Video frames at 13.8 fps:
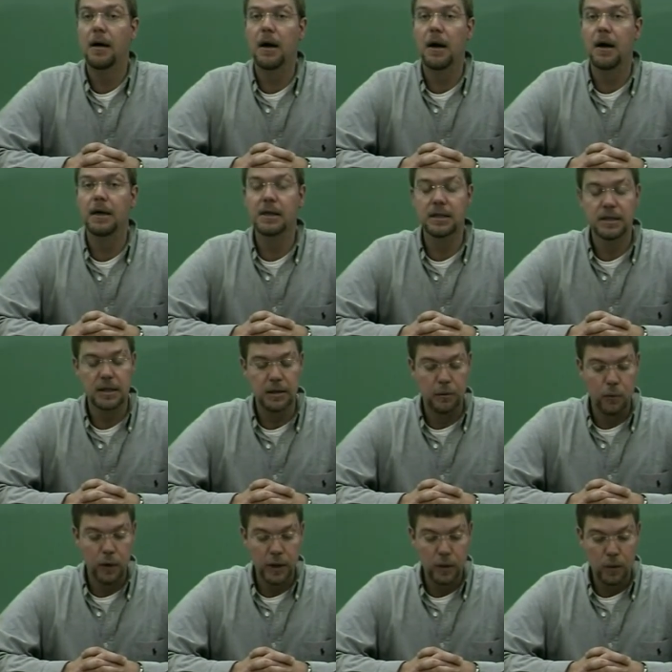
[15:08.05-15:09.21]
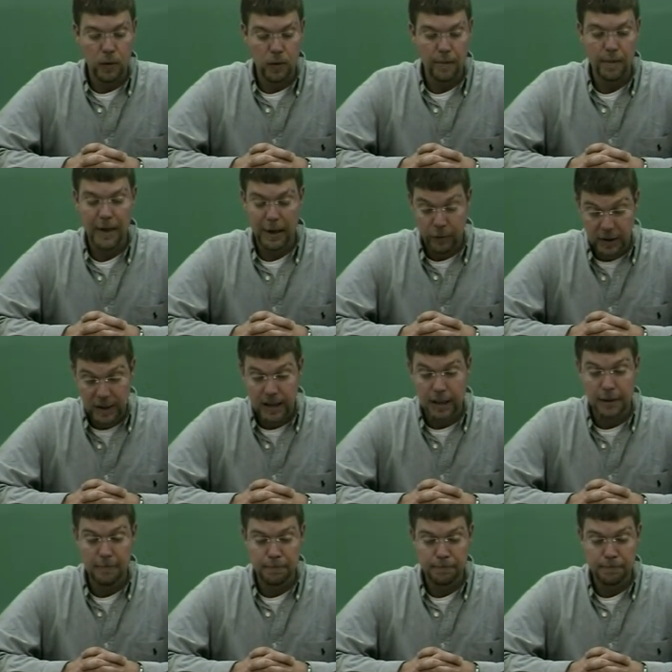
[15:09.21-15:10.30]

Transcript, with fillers: uh, into the Marine Corps, and we did.